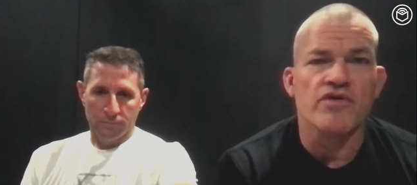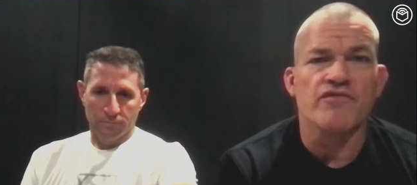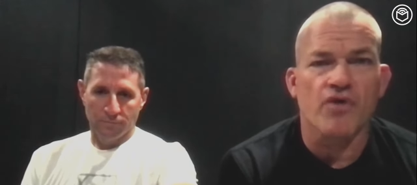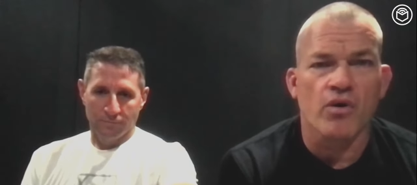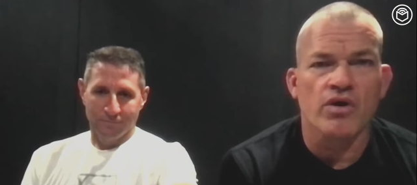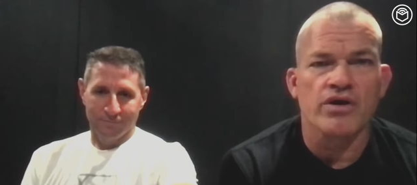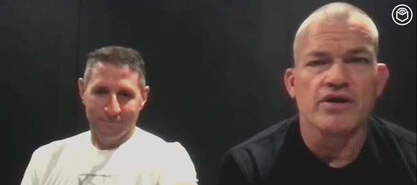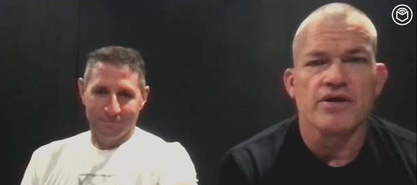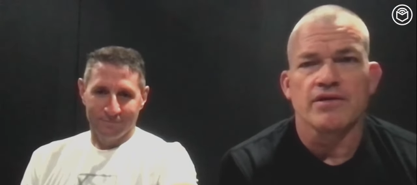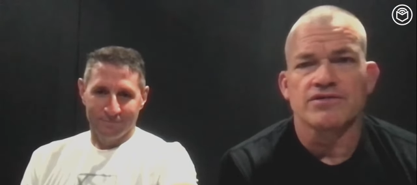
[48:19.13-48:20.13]
Speaker 1: forward,
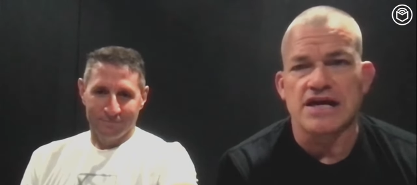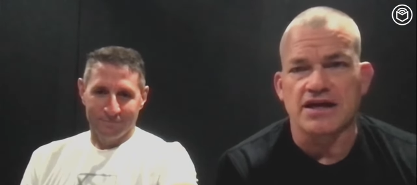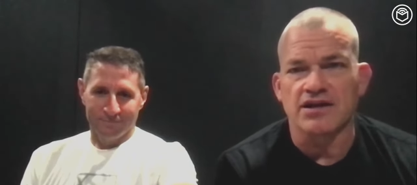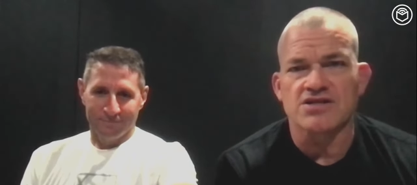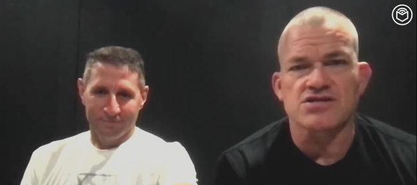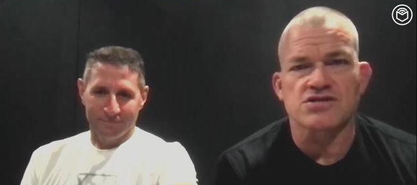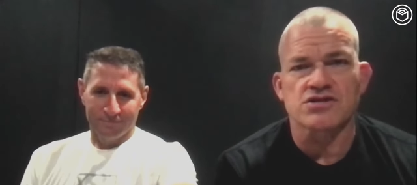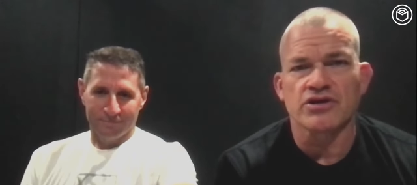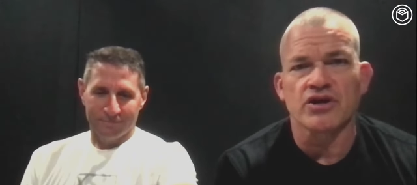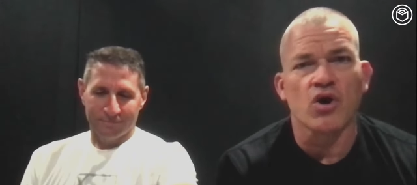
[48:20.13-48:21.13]
taking lessons
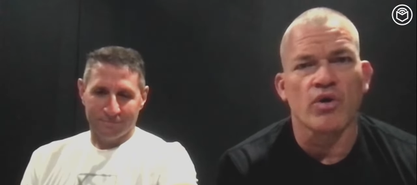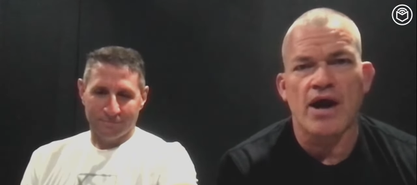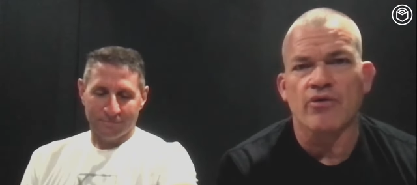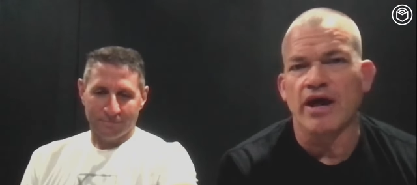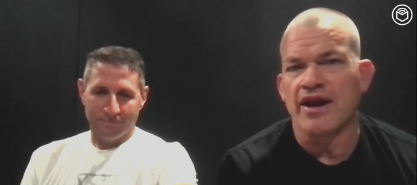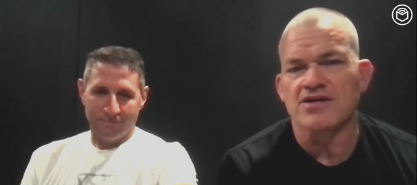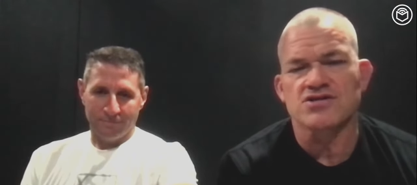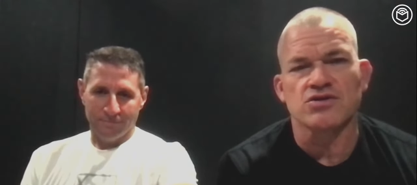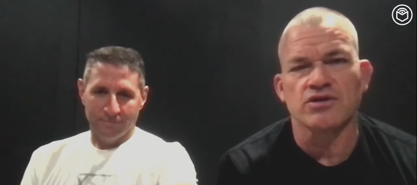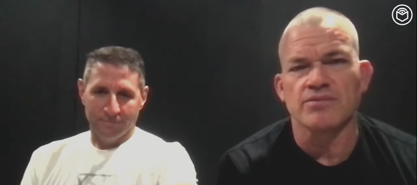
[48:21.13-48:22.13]
learned, and going out and
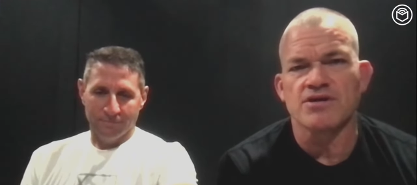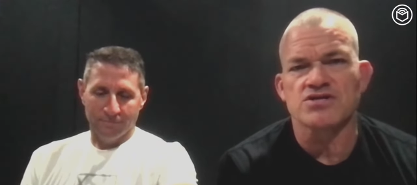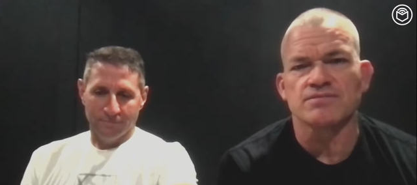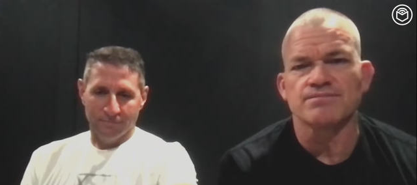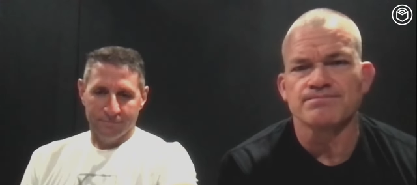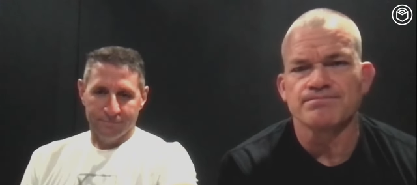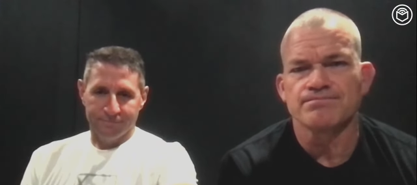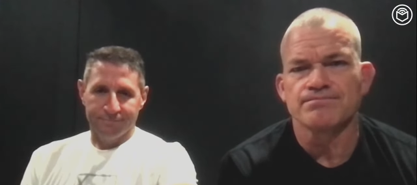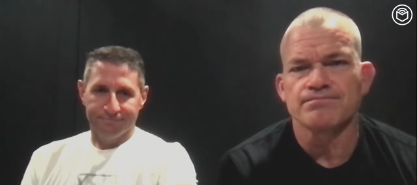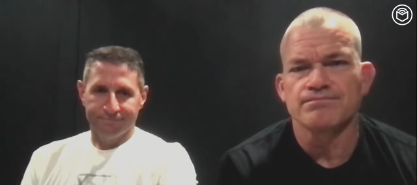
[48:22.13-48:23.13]
executing the mission.
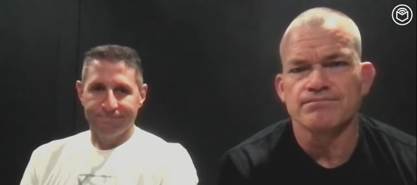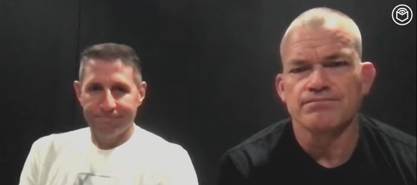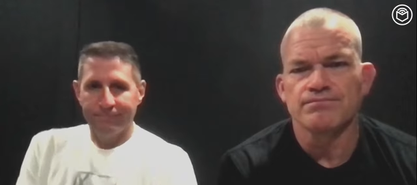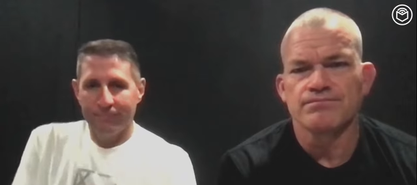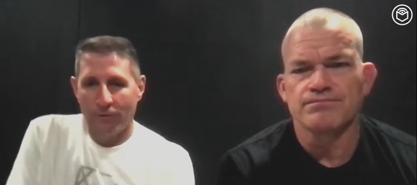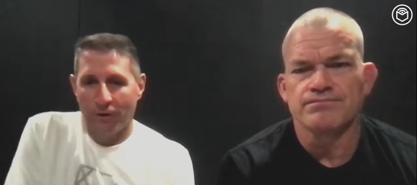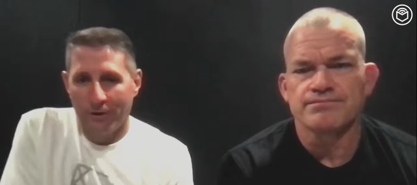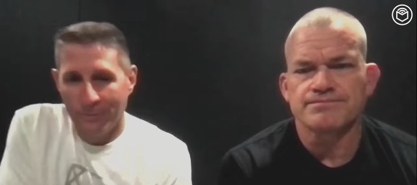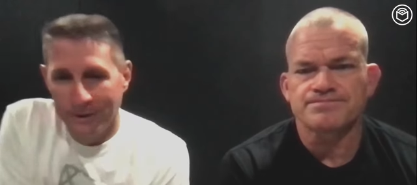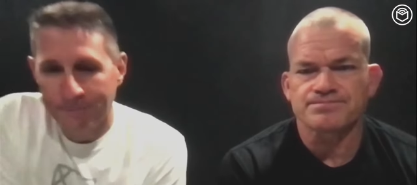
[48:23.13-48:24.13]
Right on.
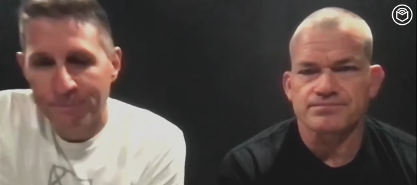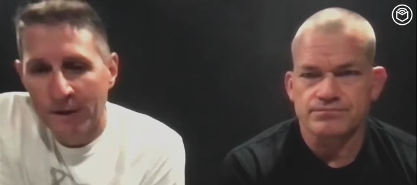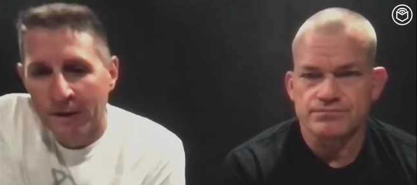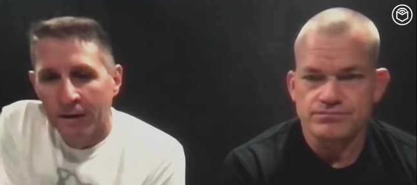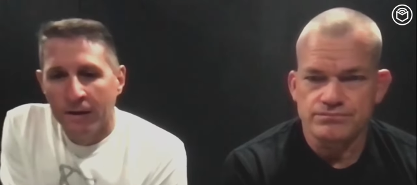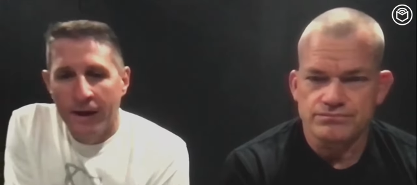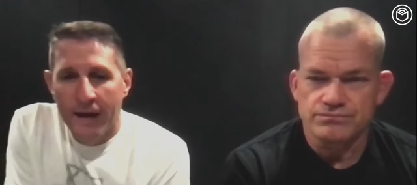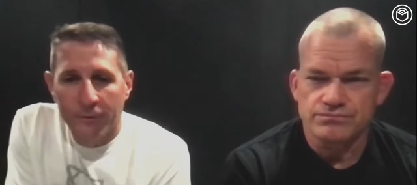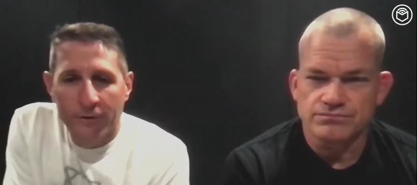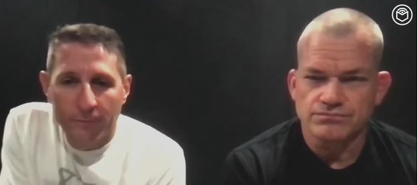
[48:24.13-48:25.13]

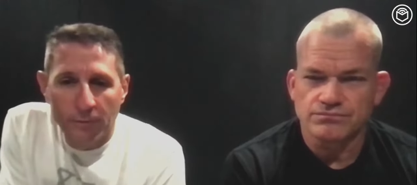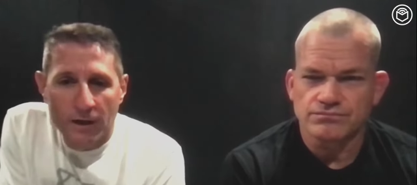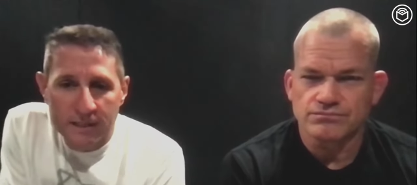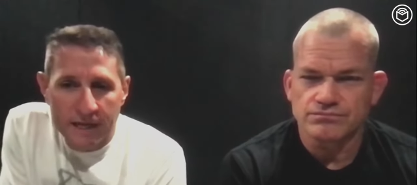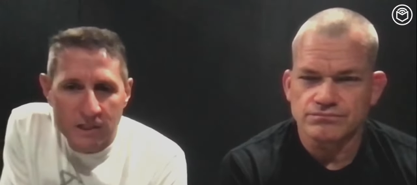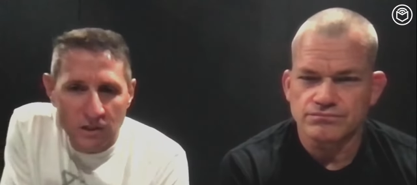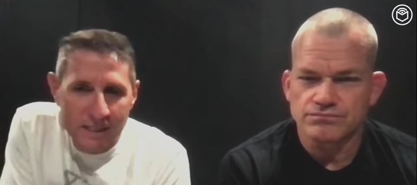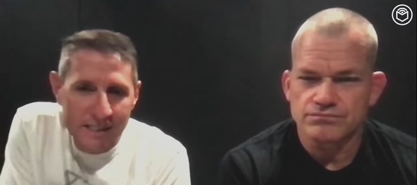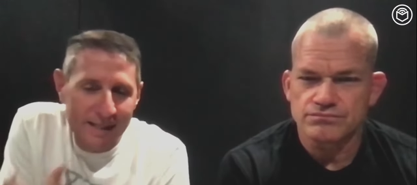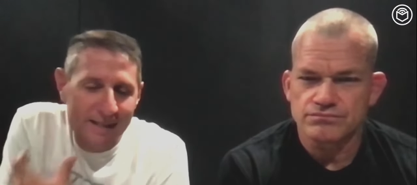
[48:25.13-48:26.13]
Henry
Speaker 2: from Los
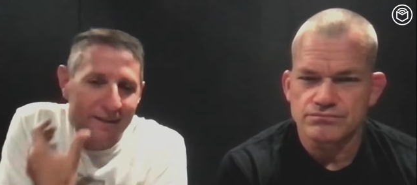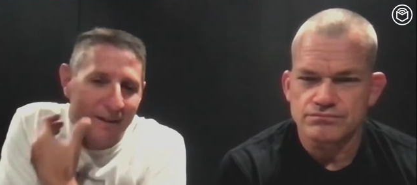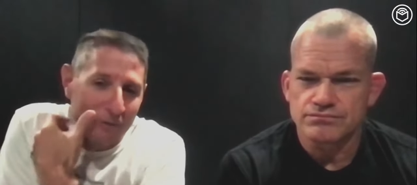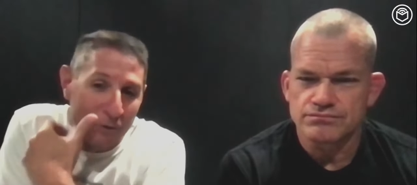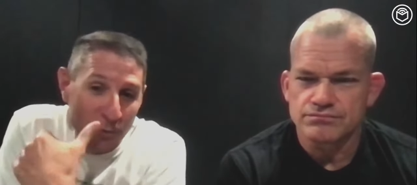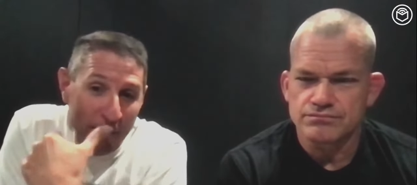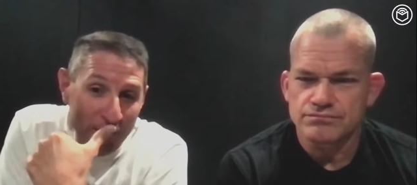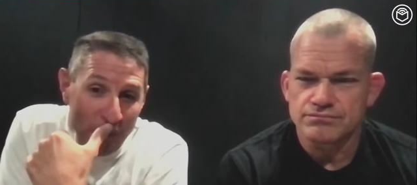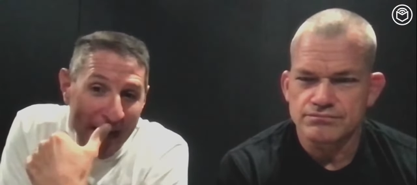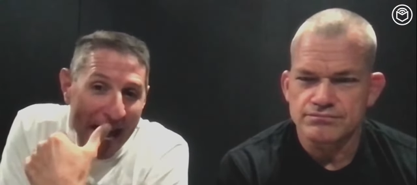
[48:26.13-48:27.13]
Angeles, you'll have to explain
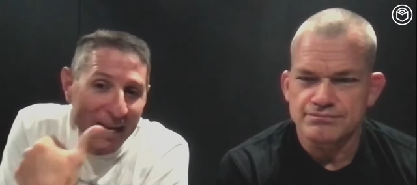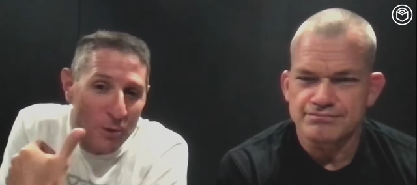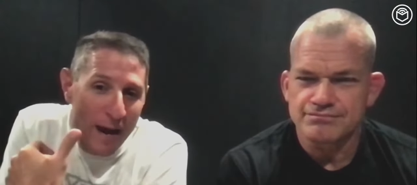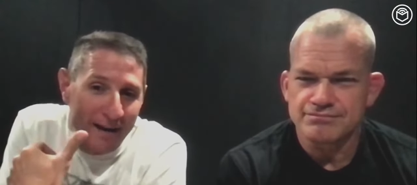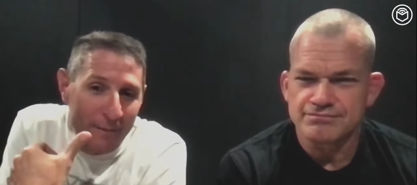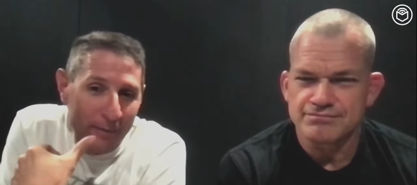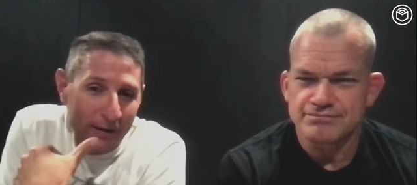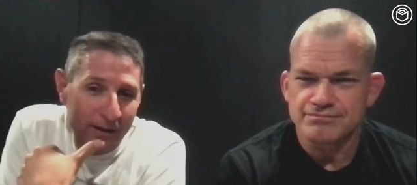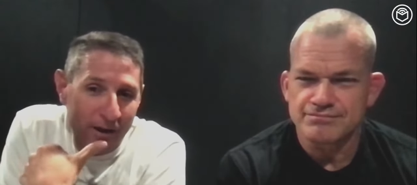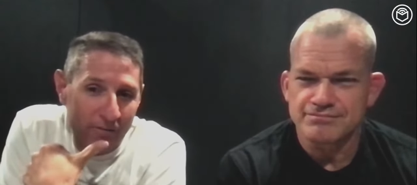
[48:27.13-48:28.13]
this one. How did you end up on the
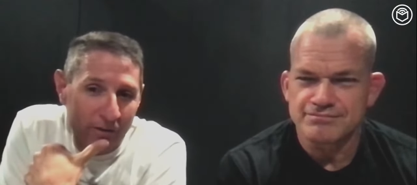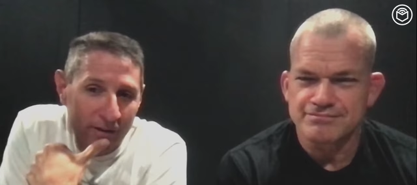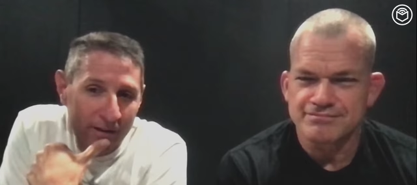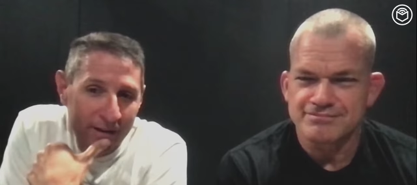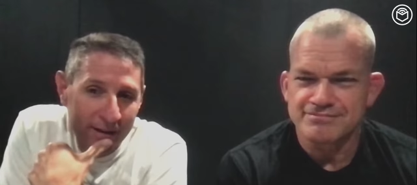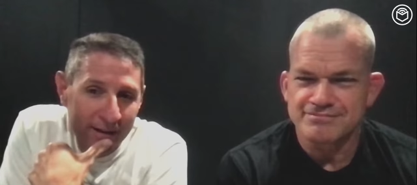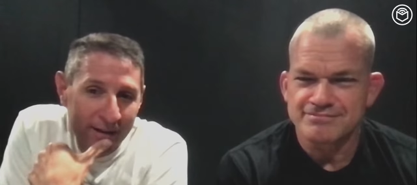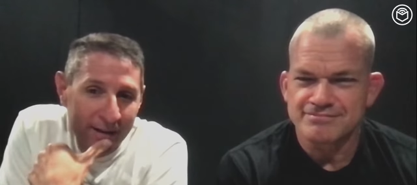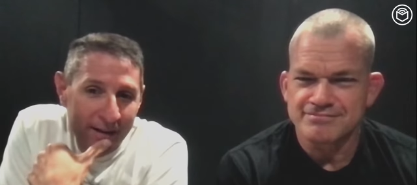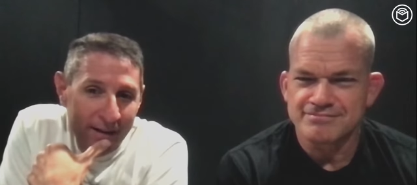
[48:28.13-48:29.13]
cover
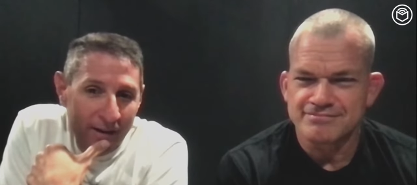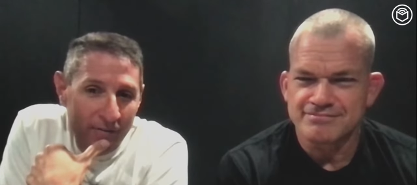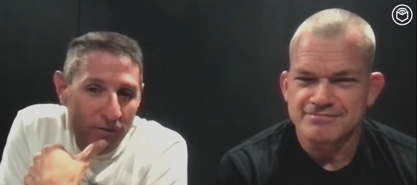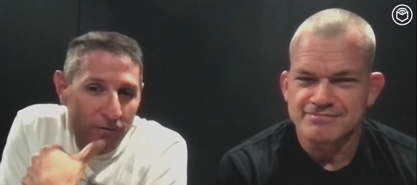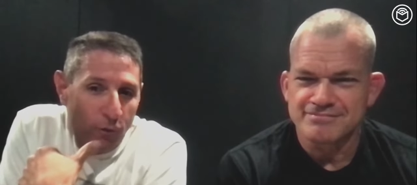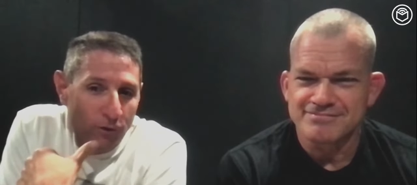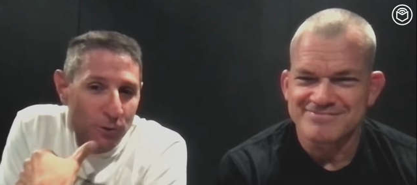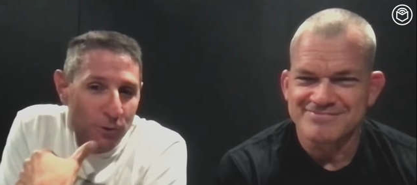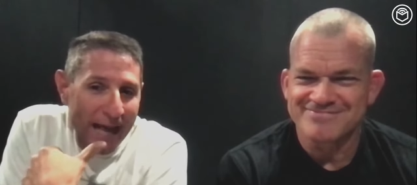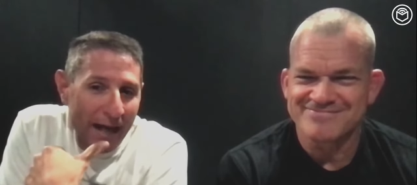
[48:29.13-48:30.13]
of the Force
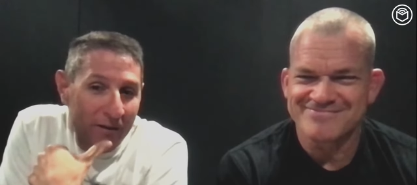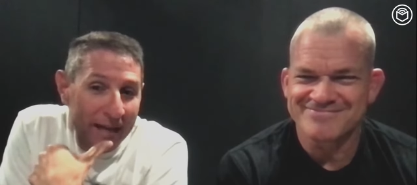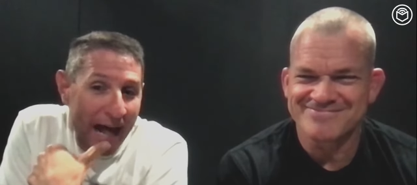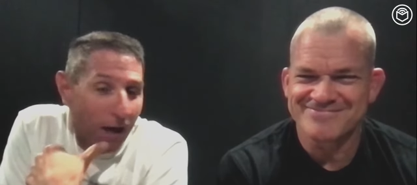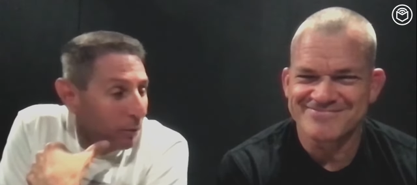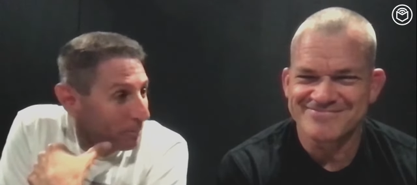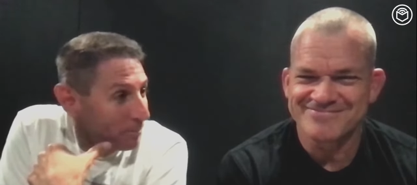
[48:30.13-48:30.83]
Reality album?